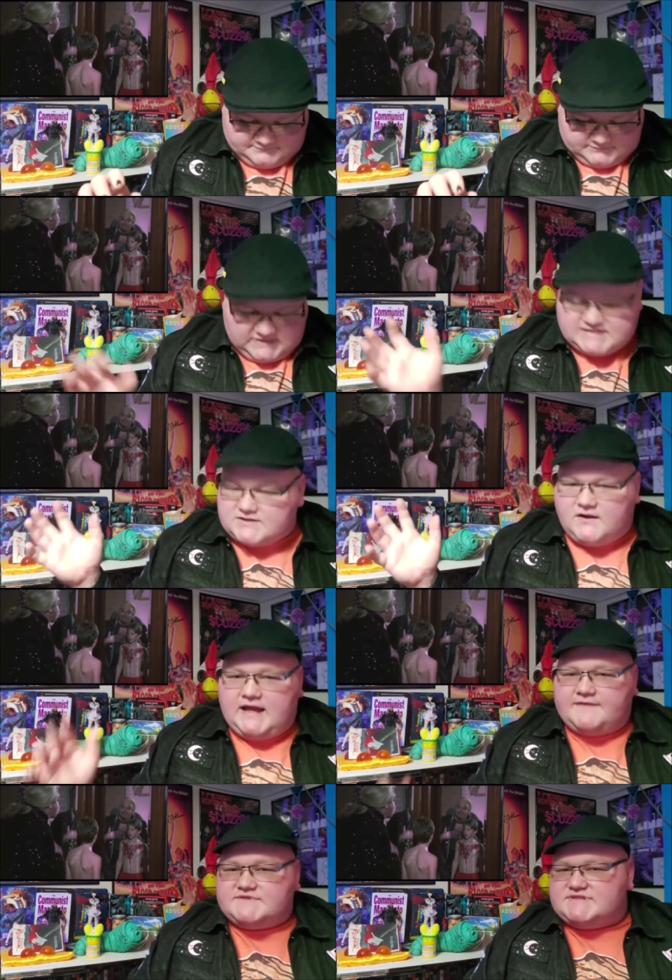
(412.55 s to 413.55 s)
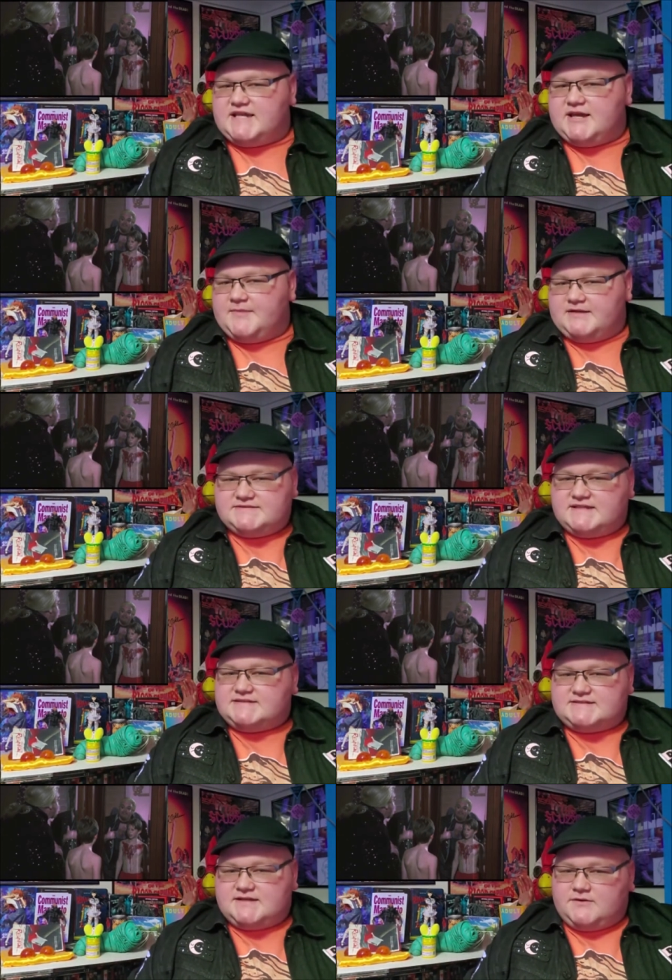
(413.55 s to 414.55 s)
That's all I have to say about Santa
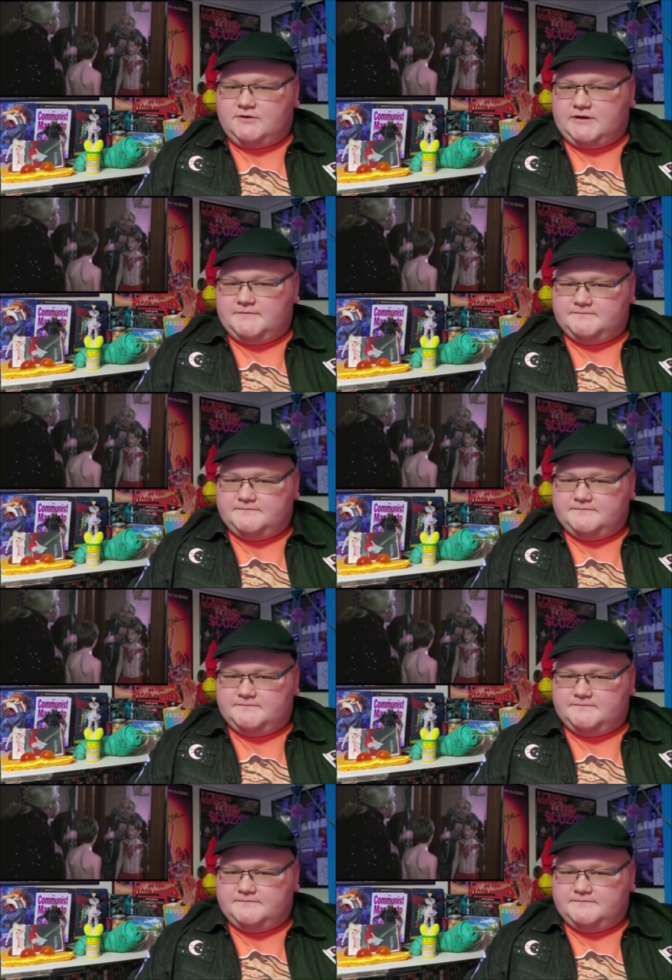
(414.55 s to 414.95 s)
Sangre.